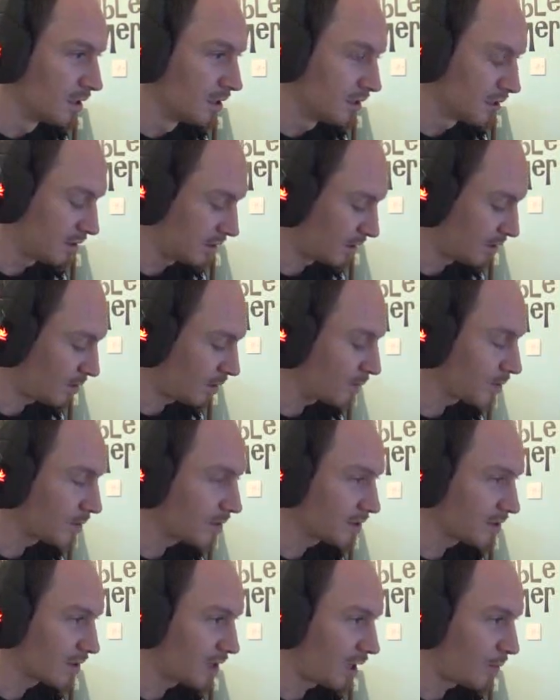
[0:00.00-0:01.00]
you
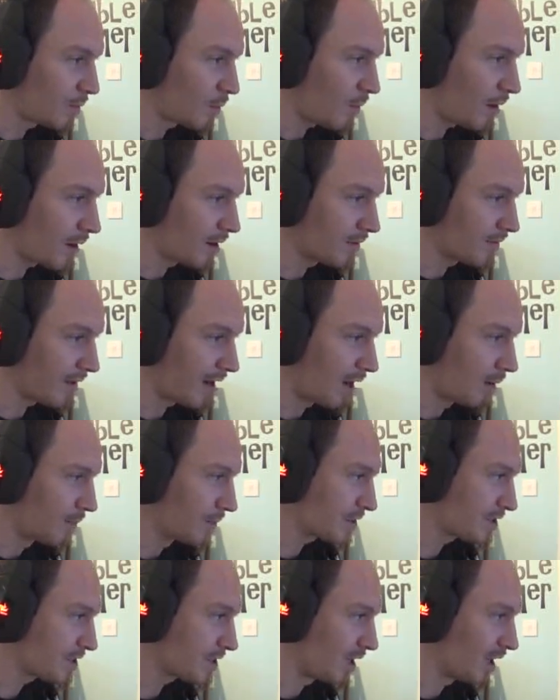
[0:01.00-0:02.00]
know, I'm aware of how
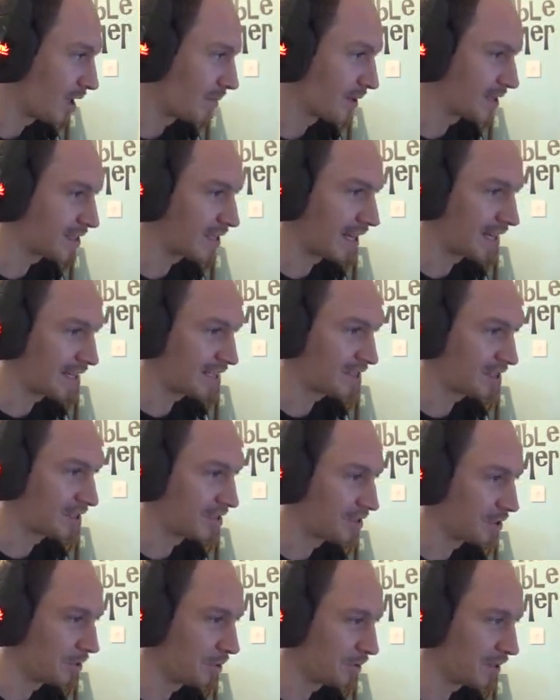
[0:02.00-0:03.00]
much time it takes to
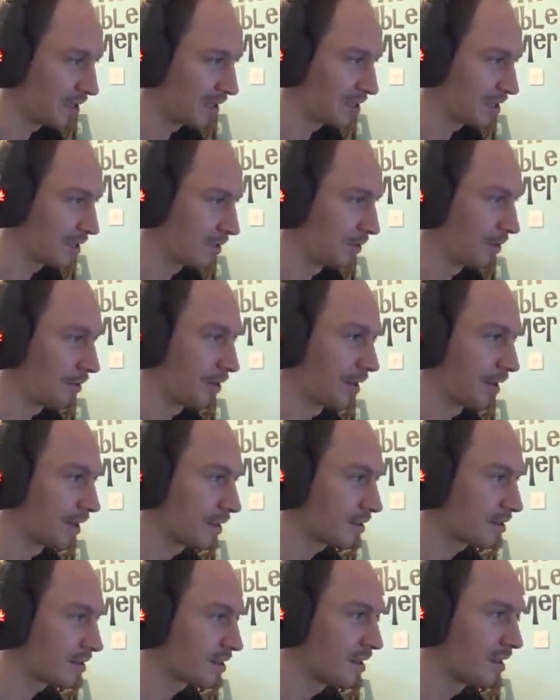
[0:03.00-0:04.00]
do these little
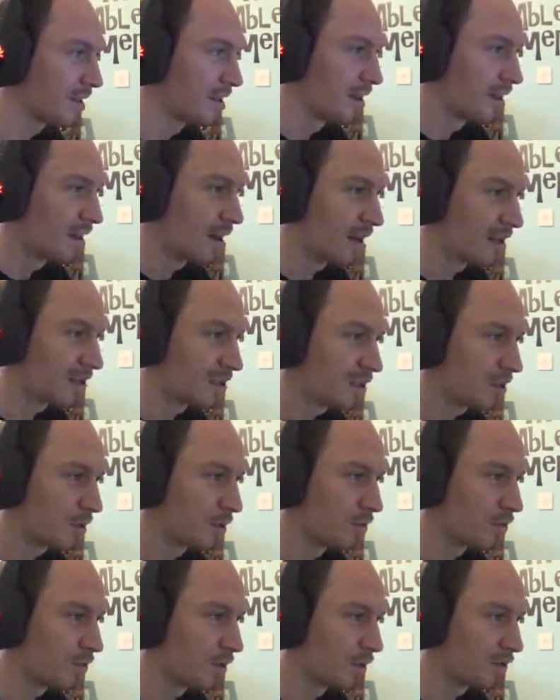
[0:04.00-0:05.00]
things. And to do
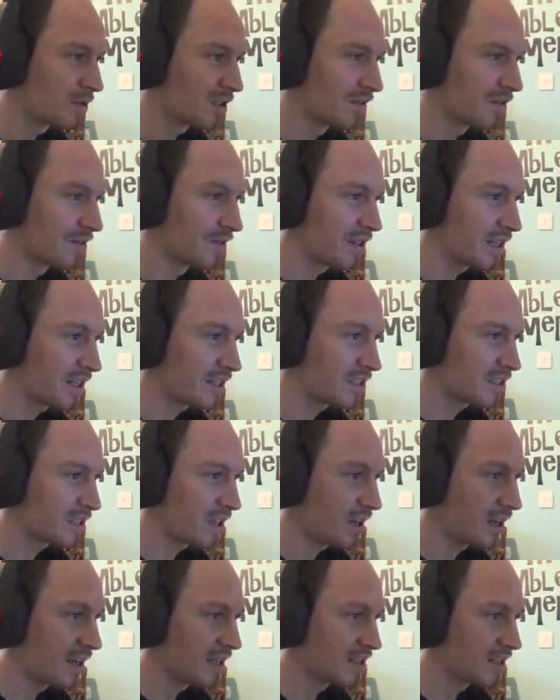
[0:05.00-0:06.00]
a route of this
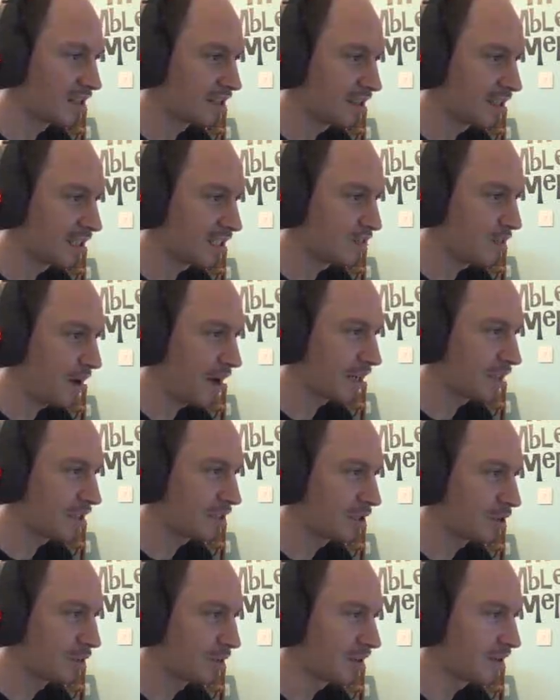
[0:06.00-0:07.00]
size and this
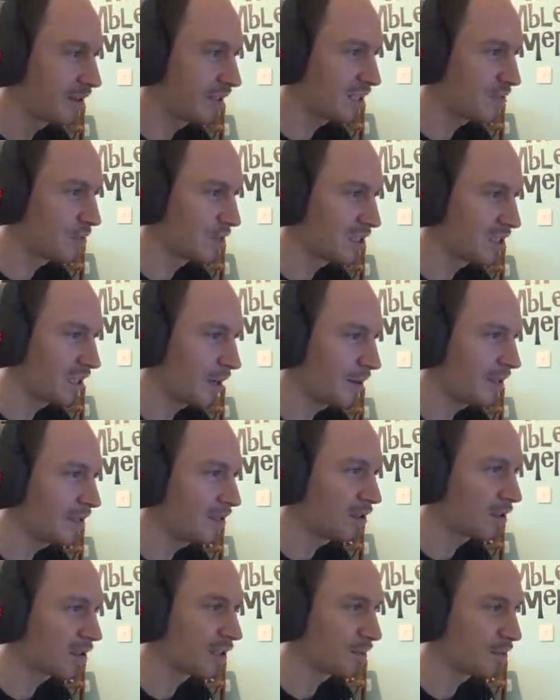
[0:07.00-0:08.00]
magnitude with this much... I mean,
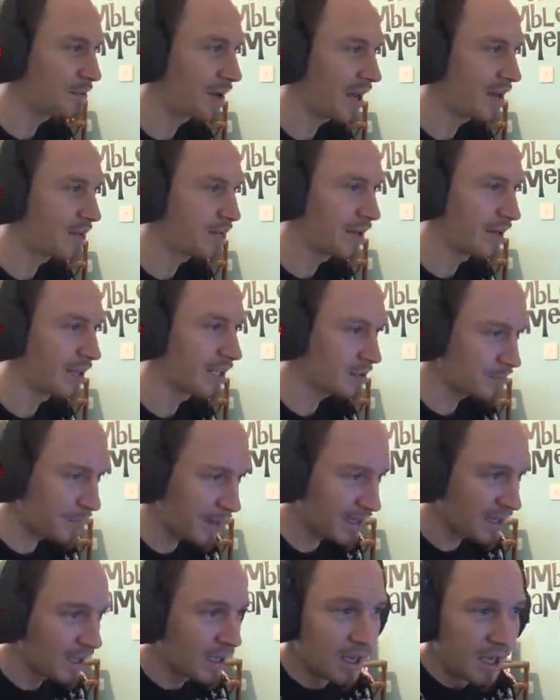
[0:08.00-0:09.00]
look at Penryn.
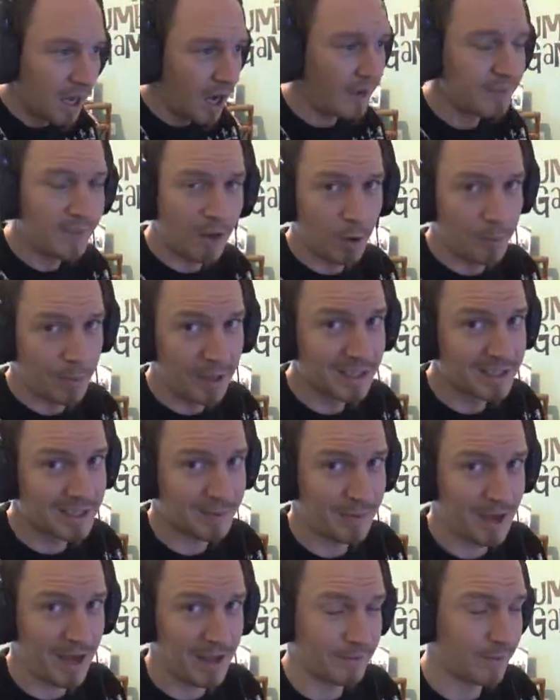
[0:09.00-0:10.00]
I've never been to
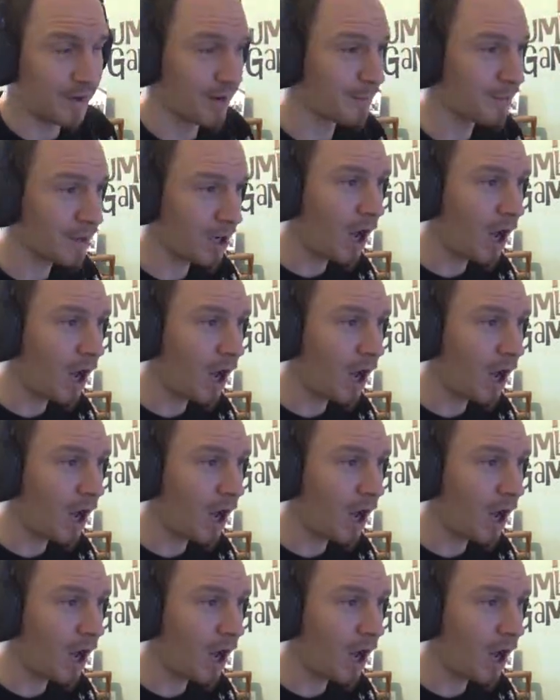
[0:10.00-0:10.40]
Penryn, but